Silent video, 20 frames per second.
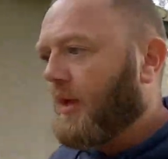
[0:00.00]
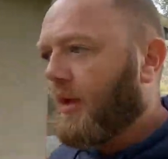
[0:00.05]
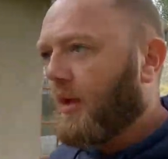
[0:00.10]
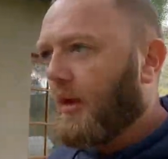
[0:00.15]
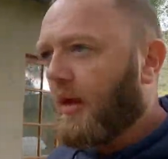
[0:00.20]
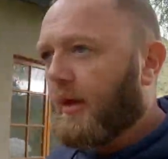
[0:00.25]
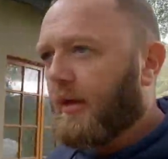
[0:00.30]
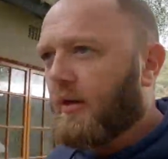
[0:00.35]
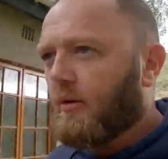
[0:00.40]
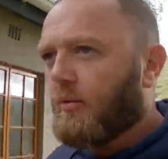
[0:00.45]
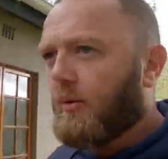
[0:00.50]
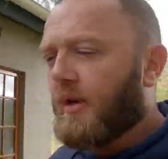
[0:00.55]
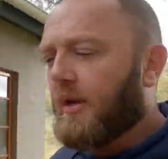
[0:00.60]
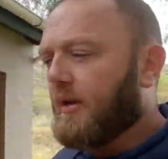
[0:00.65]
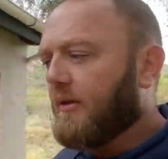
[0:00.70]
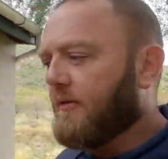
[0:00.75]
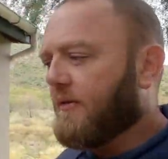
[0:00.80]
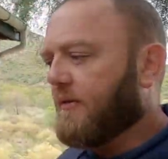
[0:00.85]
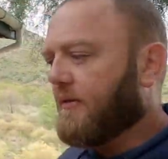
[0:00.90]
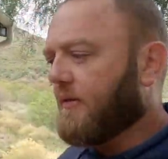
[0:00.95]
like
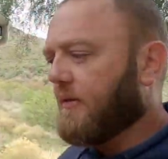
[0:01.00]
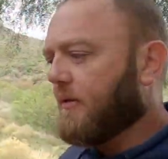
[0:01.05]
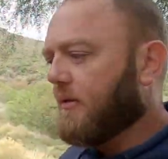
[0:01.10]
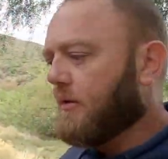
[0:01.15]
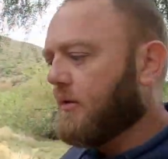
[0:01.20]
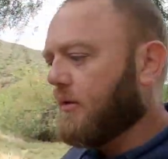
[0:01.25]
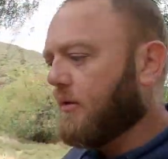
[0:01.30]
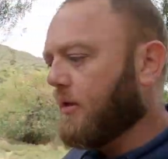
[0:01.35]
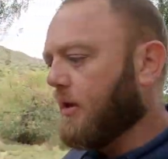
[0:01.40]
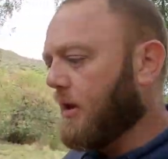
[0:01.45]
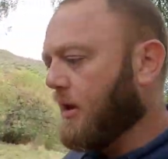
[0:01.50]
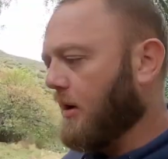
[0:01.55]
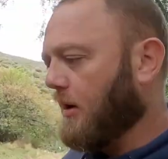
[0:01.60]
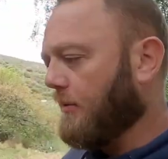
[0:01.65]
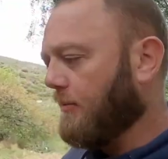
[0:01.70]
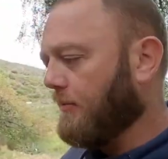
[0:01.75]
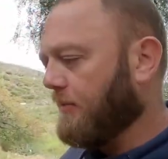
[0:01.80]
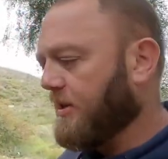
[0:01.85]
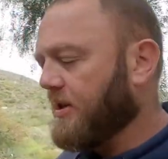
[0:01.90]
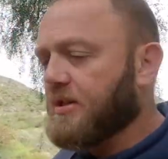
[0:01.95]
we've
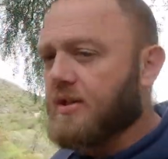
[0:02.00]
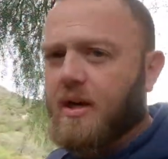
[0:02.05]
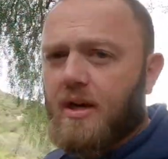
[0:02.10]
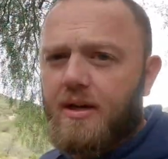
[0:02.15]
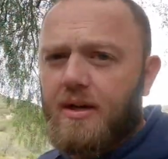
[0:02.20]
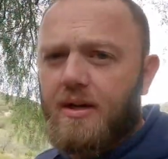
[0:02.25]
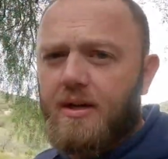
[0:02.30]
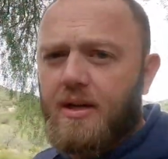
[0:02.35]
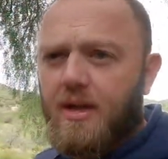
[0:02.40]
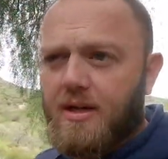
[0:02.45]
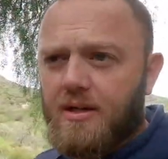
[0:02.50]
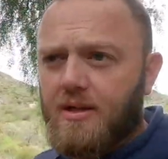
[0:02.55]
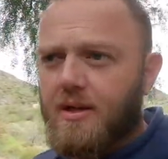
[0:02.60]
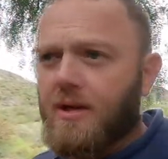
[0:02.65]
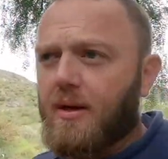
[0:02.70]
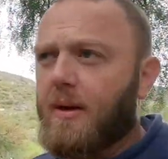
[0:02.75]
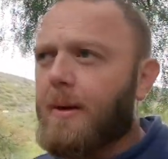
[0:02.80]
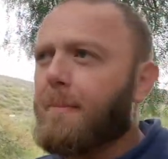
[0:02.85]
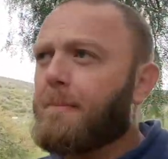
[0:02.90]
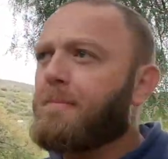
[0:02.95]
designed it
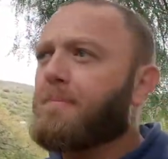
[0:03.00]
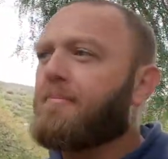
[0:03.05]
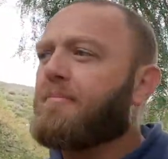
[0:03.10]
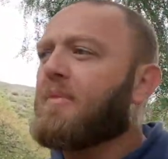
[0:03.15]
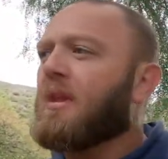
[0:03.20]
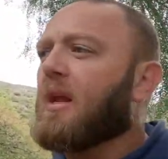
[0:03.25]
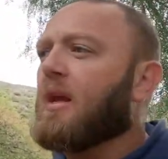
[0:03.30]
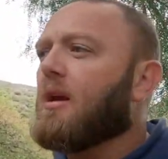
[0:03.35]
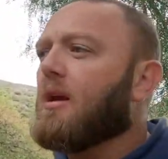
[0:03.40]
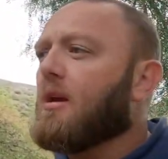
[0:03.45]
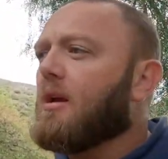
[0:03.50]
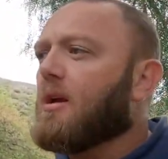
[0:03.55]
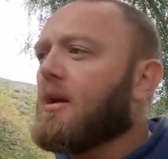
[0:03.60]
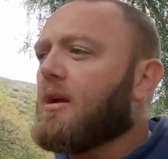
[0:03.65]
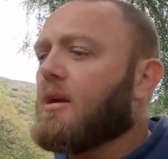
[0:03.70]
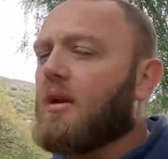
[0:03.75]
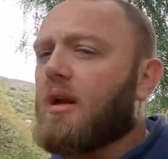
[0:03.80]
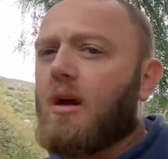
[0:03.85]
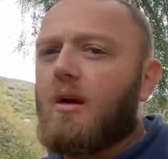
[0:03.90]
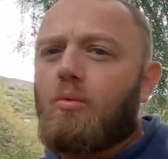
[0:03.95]
yesterday.
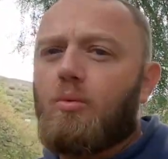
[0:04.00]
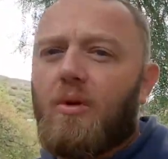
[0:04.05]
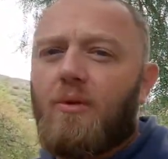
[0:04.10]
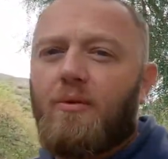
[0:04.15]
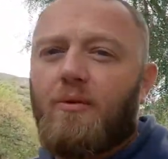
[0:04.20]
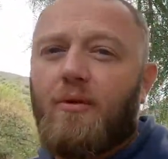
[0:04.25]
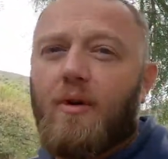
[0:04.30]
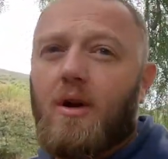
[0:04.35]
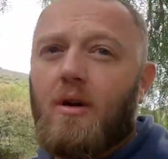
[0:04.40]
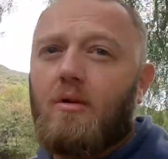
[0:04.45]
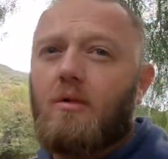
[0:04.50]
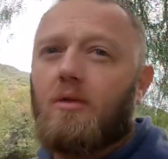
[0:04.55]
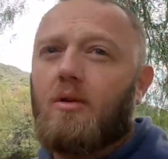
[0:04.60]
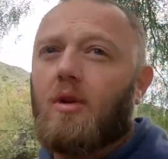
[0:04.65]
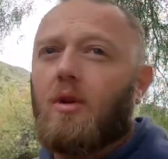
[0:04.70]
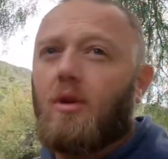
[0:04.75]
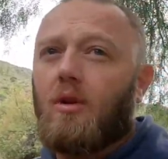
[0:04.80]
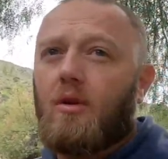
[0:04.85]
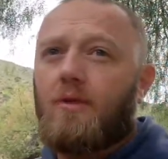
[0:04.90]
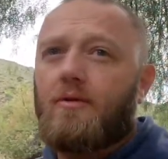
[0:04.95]
Now we've found
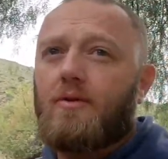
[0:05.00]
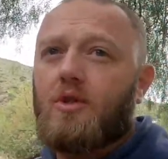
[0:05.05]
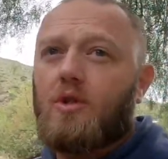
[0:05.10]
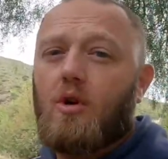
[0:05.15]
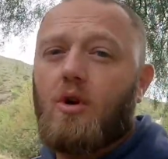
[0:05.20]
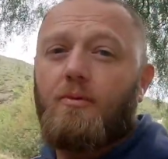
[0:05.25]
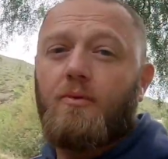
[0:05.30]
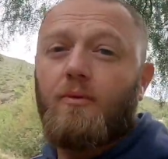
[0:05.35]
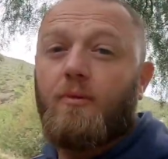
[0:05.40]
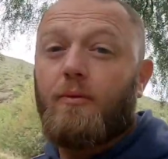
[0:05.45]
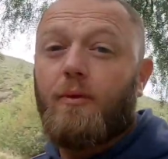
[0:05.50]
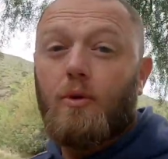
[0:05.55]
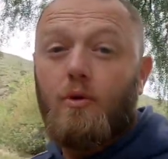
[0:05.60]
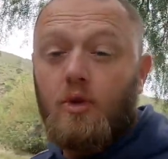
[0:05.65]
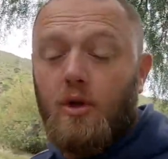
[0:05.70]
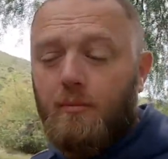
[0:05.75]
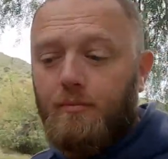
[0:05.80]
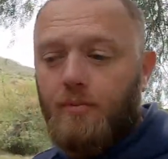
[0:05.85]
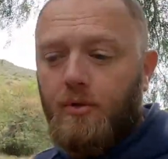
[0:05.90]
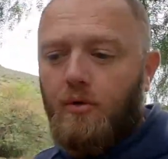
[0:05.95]
a lot of scope for
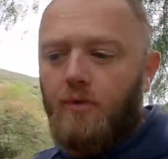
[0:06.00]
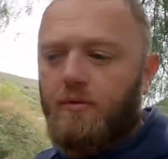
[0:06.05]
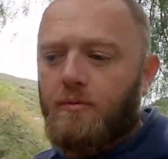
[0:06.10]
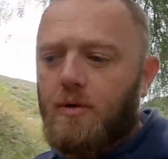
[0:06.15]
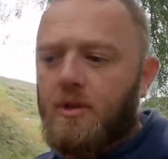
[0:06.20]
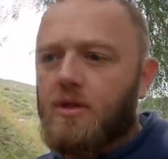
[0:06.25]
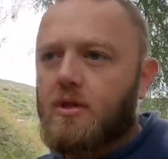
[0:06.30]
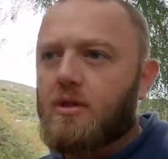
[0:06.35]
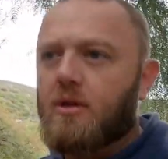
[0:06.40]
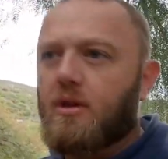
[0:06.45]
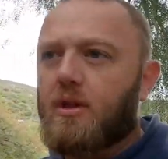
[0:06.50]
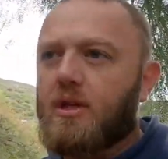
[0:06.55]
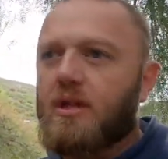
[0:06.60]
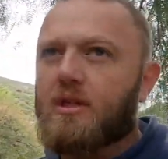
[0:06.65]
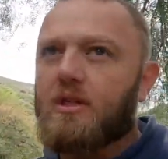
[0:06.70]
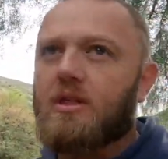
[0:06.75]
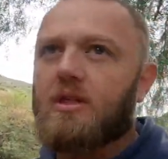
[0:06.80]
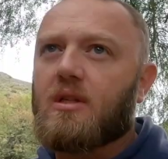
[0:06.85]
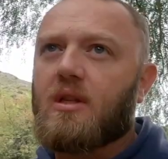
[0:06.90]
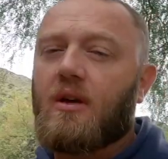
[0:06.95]
future improvements, so there's
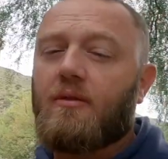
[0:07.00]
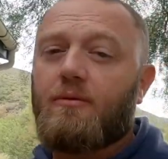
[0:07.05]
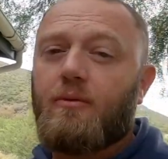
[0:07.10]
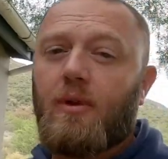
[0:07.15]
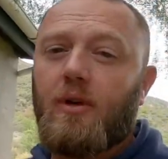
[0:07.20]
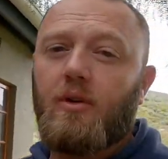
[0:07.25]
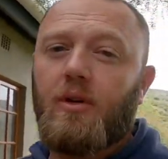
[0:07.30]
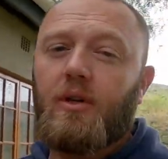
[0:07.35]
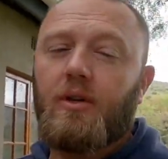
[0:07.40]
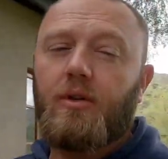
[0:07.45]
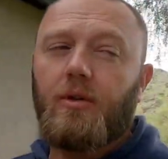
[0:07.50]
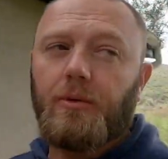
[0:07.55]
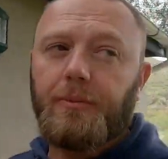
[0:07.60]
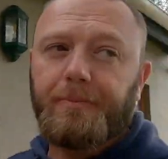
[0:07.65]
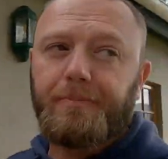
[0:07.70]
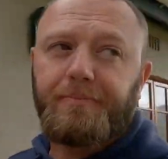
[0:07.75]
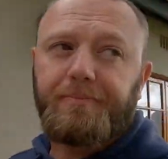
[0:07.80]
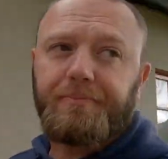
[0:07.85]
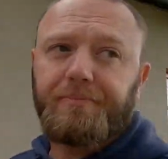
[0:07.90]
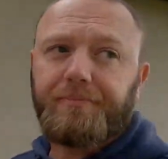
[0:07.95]
stuff we're going to
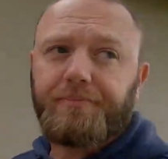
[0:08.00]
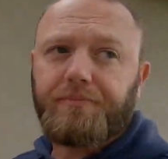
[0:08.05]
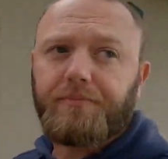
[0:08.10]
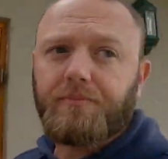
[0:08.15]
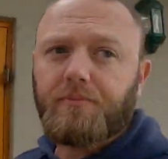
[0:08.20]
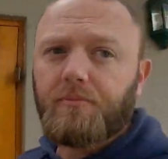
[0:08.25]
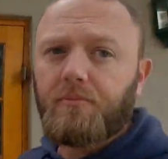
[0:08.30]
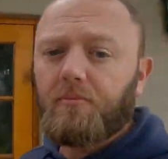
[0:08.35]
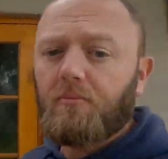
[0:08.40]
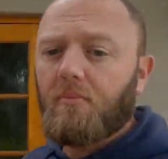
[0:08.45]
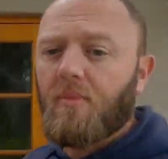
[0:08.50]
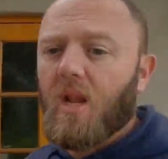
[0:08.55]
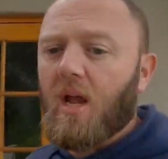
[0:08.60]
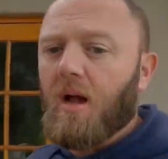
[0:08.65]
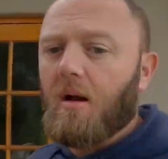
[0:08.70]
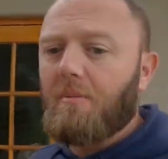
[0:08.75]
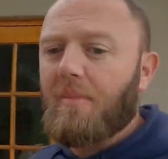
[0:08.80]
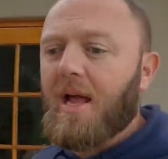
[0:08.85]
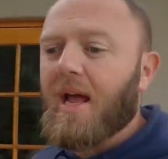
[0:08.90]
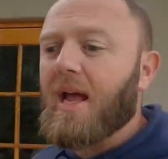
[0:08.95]

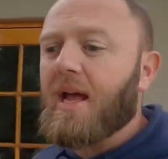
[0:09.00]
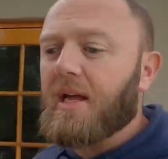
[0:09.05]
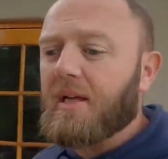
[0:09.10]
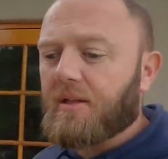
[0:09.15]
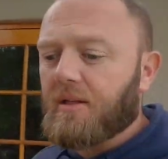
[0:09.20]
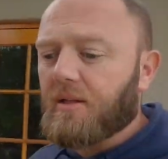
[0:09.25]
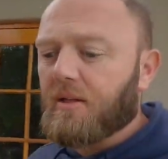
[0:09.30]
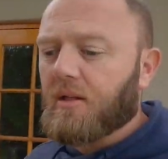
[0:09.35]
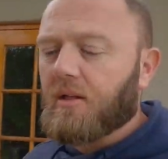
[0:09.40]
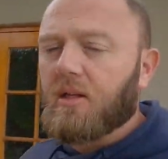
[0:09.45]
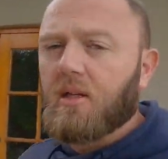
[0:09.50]
add